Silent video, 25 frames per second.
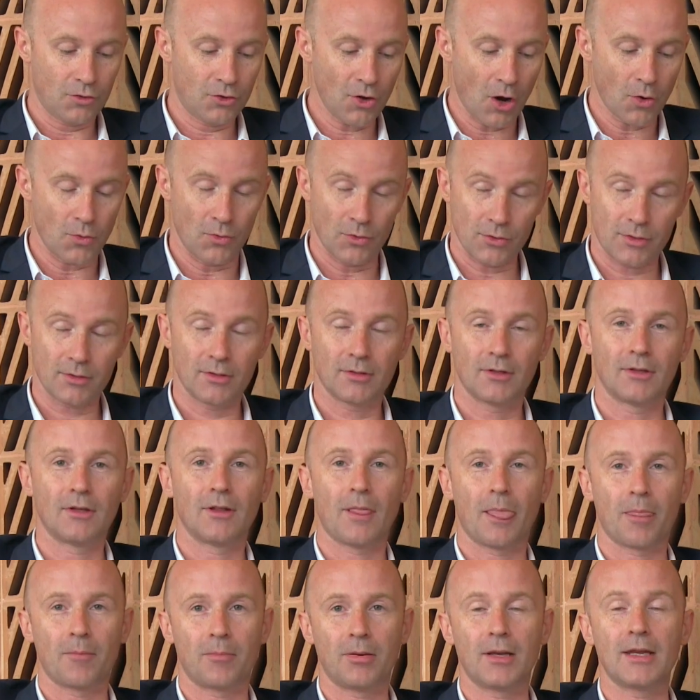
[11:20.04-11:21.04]
Don't,
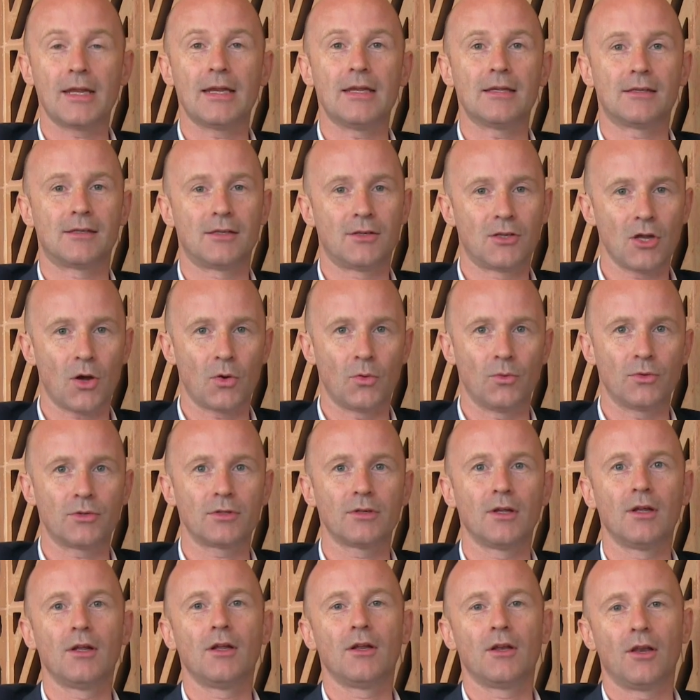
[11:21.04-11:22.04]
please
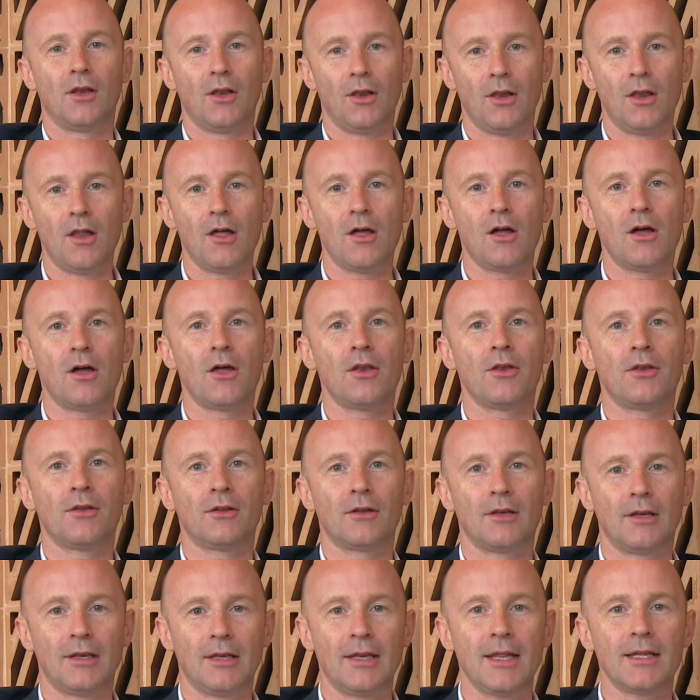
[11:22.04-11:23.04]
don't,
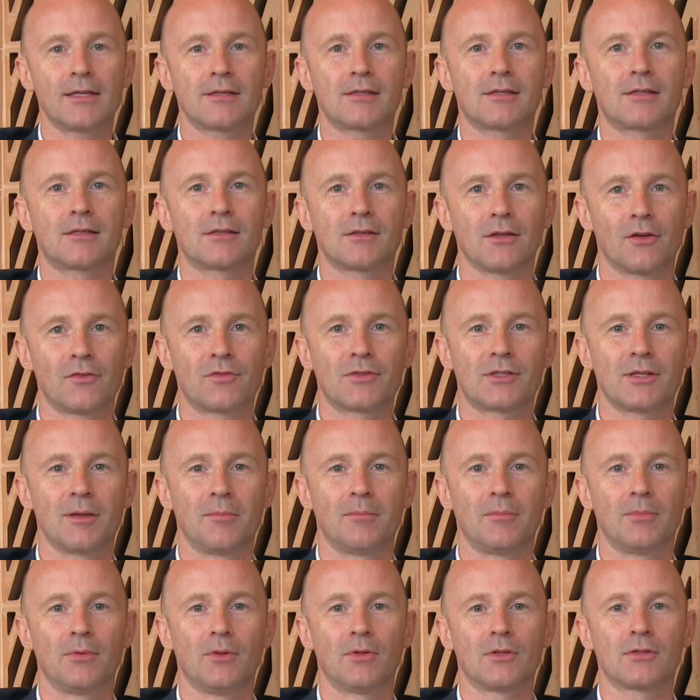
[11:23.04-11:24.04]
learn lists of
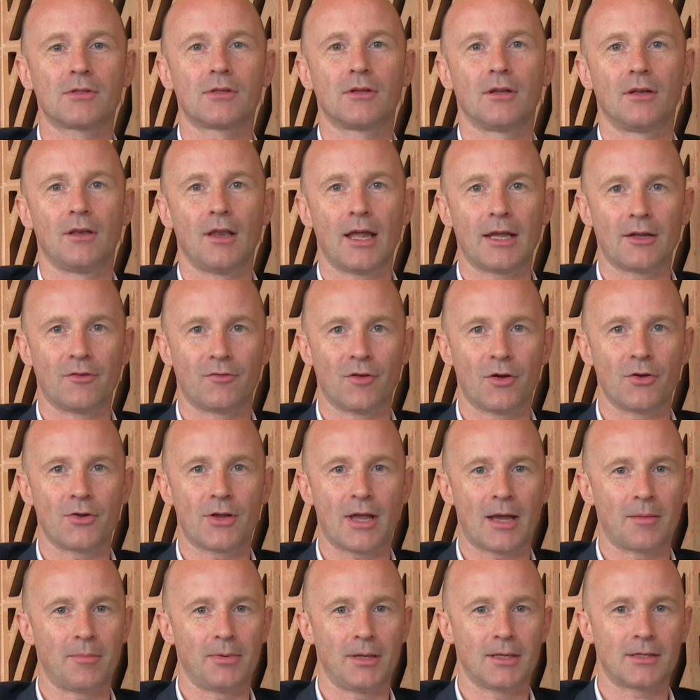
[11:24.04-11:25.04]
symbols like
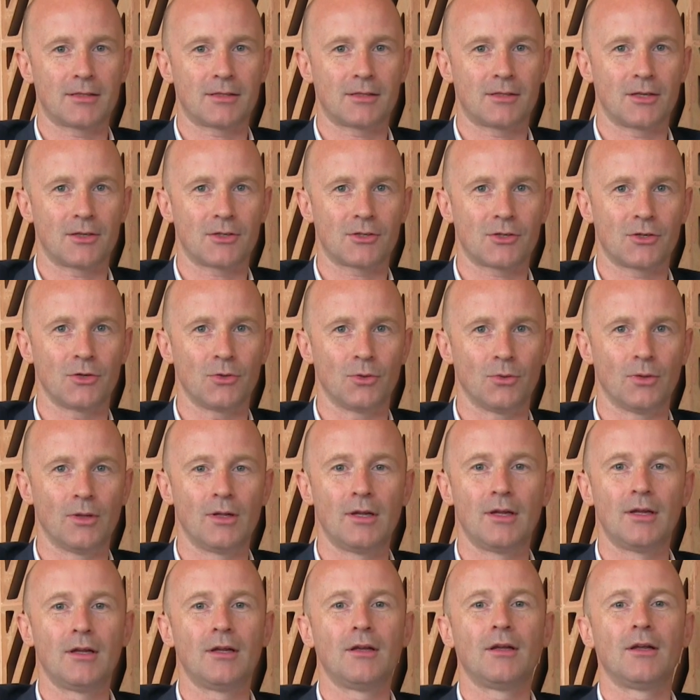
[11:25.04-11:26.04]
vocab lists at school.
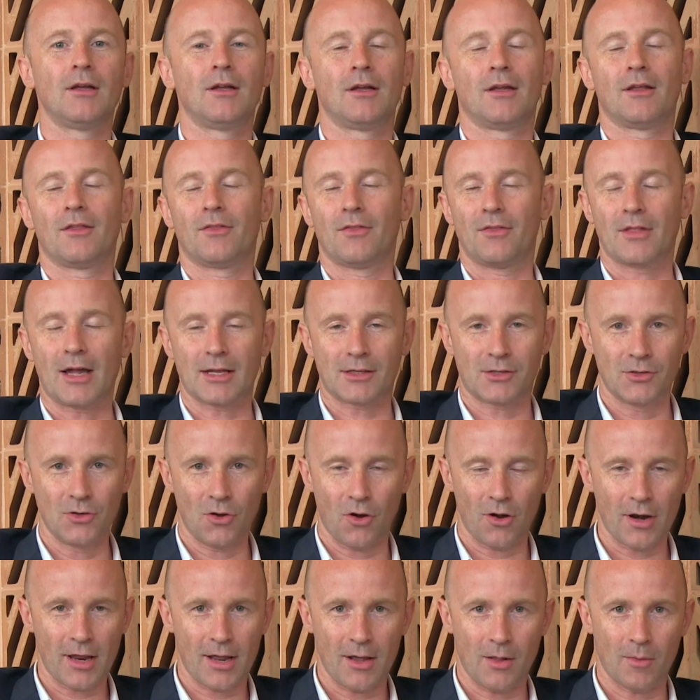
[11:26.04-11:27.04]
That's
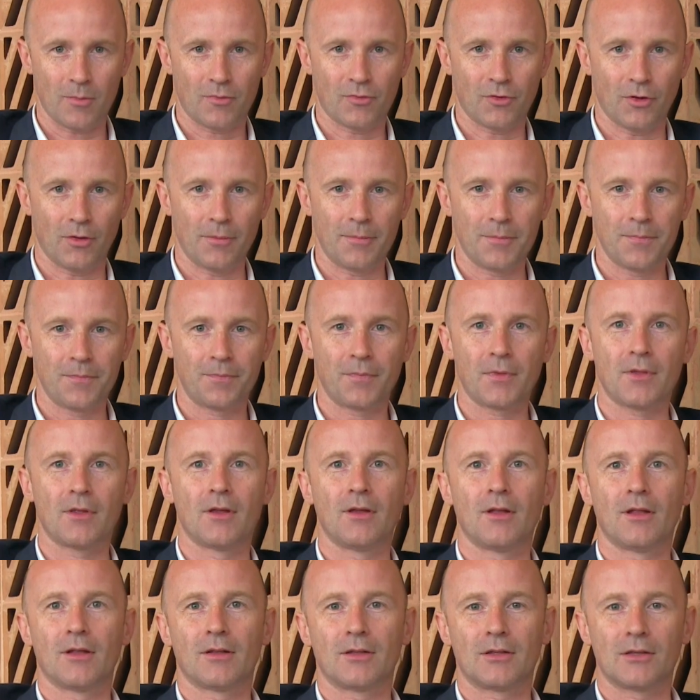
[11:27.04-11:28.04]
not helpful.
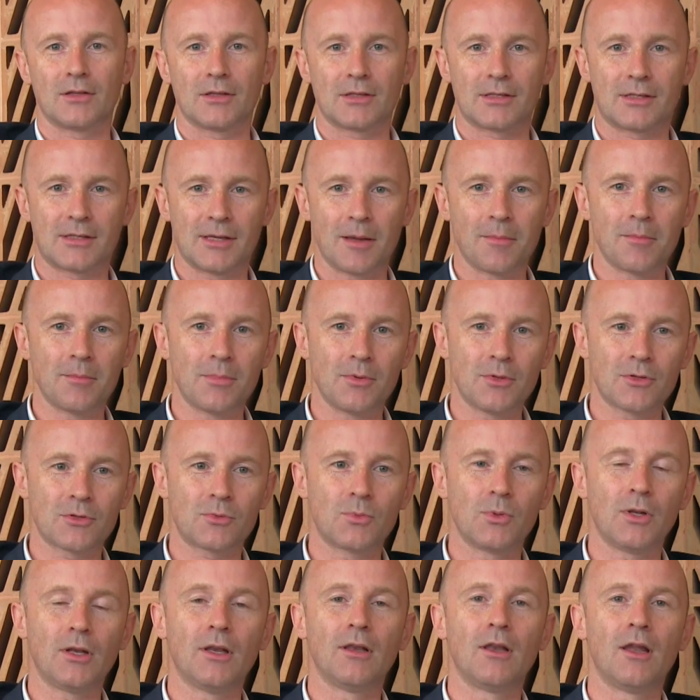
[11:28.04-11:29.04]

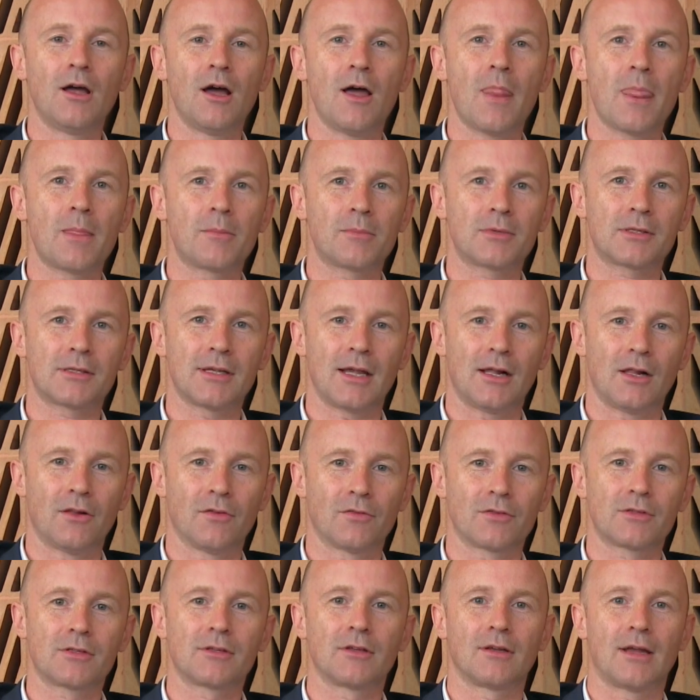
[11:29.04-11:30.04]
Symbols will learn
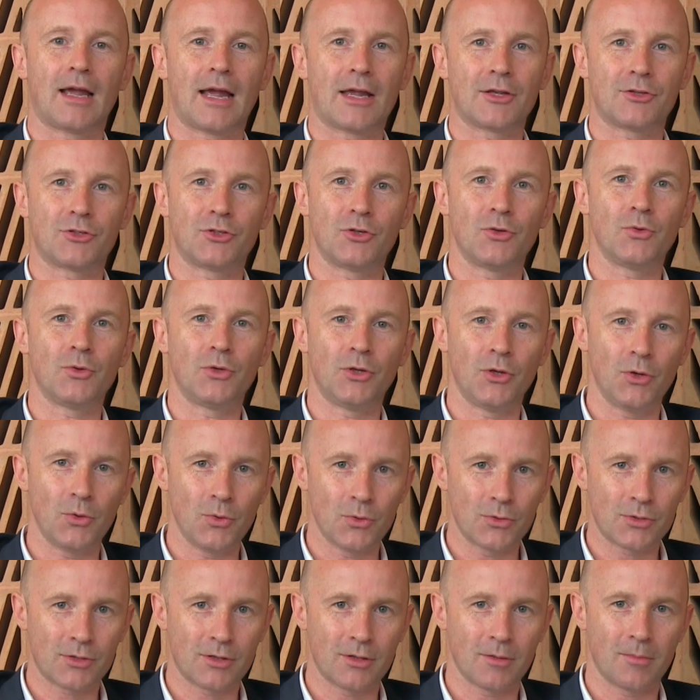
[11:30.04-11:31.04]
themselves as you
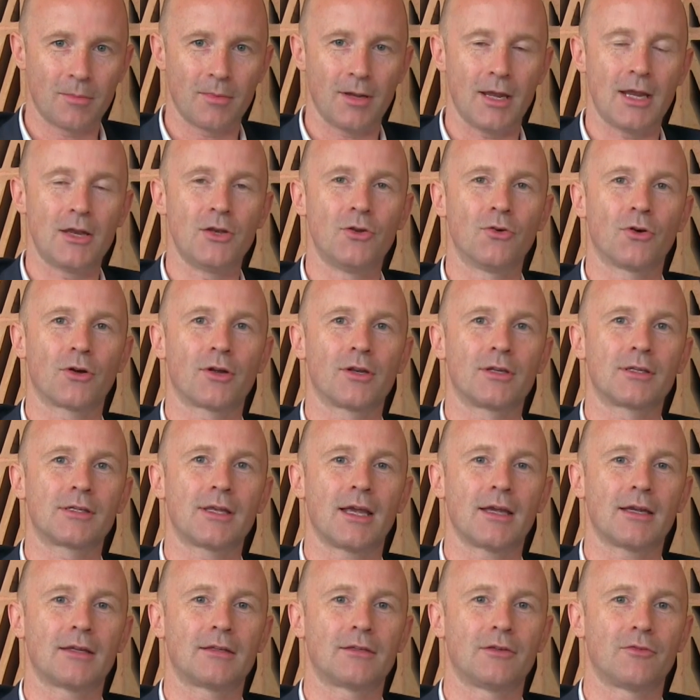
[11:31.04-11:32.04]
use them in your
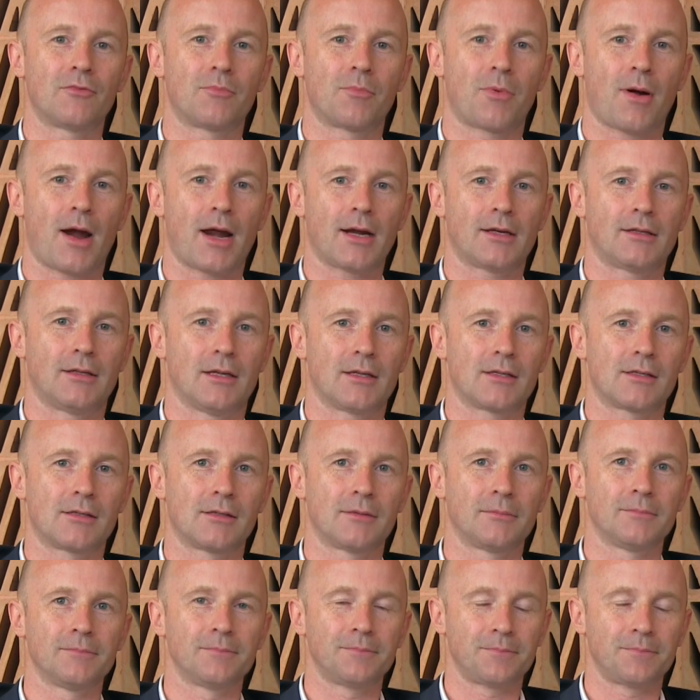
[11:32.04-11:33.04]
consecutive practice.